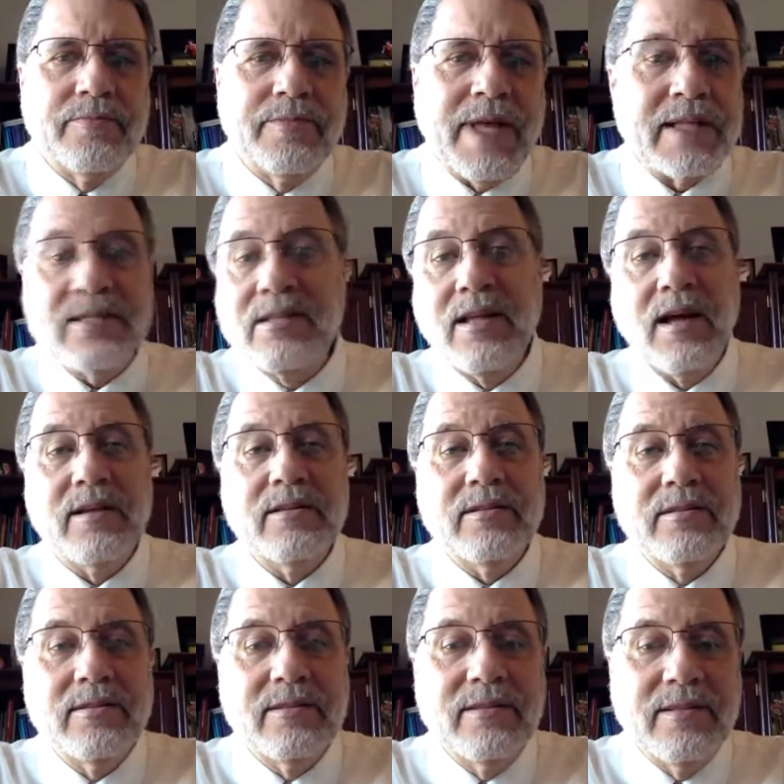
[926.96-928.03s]
That's
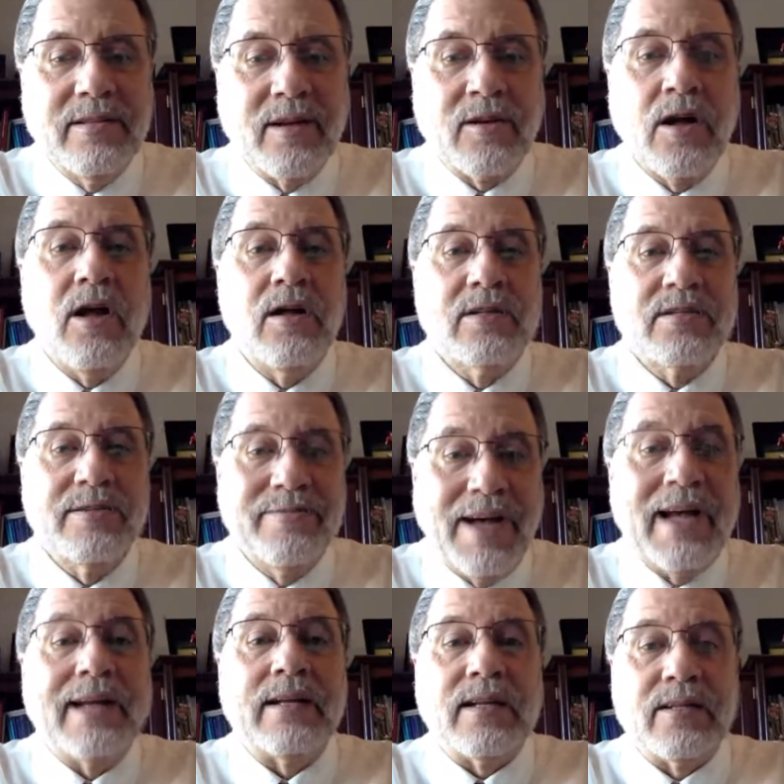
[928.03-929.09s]
not a call to
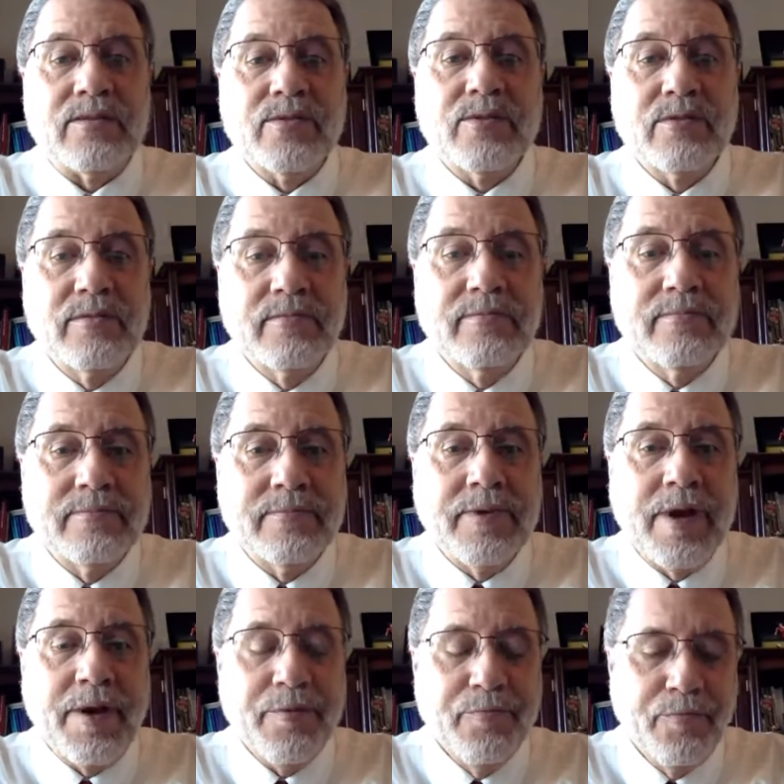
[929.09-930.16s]
violence.
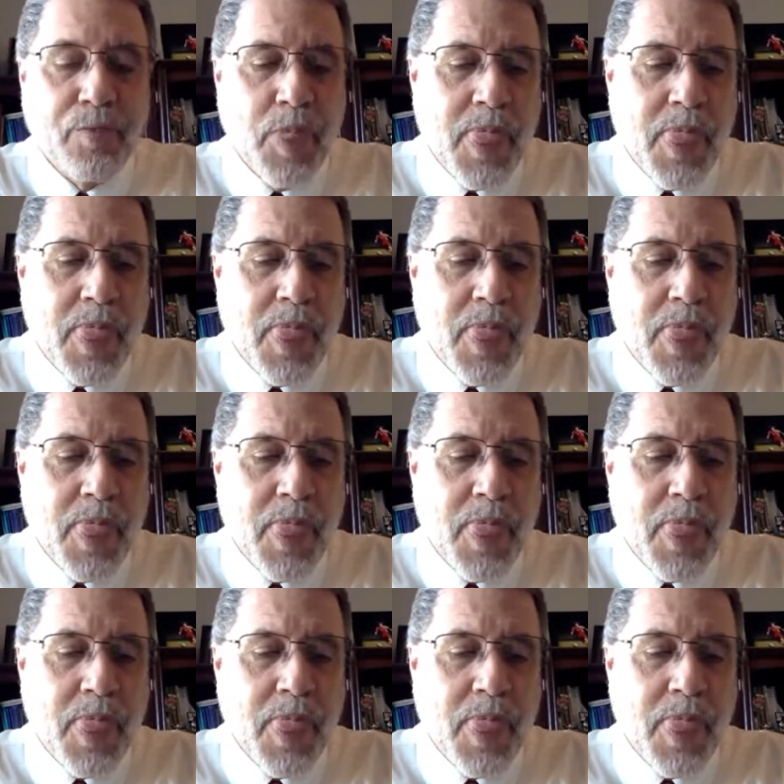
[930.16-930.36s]
Okay.